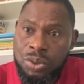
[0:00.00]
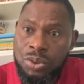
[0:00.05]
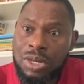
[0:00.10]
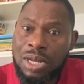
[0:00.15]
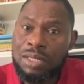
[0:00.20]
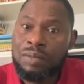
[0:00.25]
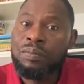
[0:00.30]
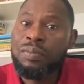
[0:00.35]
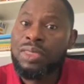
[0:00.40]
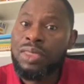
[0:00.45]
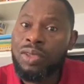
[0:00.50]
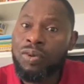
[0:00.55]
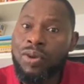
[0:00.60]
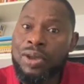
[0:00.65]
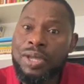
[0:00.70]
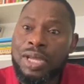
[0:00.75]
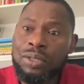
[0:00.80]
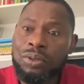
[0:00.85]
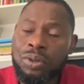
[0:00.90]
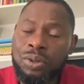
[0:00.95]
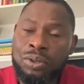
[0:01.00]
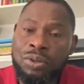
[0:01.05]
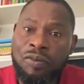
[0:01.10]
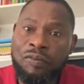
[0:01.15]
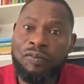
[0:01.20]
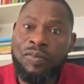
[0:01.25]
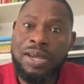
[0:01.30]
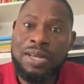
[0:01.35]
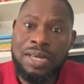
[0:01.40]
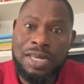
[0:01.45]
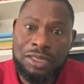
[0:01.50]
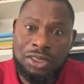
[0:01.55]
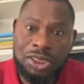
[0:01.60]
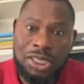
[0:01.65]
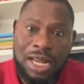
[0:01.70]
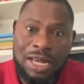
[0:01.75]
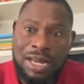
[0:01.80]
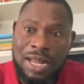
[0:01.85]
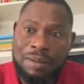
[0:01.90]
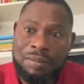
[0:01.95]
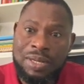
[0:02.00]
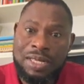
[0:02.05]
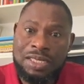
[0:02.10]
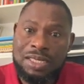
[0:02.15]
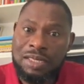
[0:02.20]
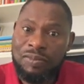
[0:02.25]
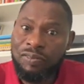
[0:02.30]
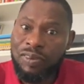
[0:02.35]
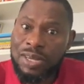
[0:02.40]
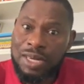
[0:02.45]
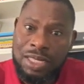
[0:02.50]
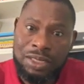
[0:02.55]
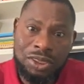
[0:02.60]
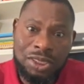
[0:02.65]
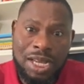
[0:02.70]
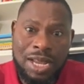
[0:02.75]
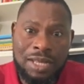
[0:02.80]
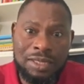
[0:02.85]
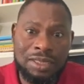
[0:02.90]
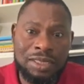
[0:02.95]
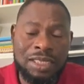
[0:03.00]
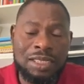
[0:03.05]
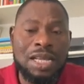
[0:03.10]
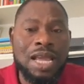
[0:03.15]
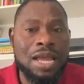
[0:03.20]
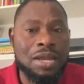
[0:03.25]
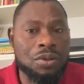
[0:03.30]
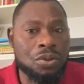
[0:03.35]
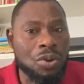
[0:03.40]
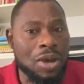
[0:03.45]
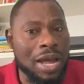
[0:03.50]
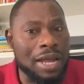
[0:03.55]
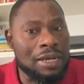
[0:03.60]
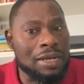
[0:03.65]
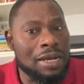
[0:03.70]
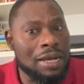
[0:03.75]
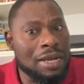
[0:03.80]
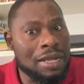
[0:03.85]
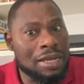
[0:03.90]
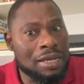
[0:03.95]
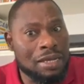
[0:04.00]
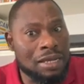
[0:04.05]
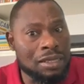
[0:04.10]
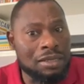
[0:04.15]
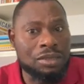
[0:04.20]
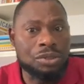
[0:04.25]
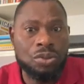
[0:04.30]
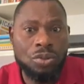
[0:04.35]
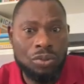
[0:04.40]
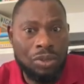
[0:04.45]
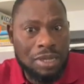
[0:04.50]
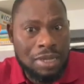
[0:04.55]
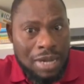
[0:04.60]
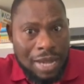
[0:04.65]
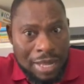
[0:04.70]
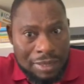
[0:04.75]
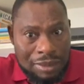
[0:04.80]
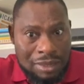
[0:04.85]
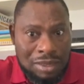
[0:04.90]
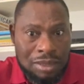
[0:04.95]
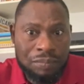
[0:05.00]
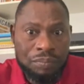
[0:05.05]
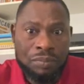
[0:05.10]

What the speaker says: so that when you're talking of financial liability, financial asset, you can link it to that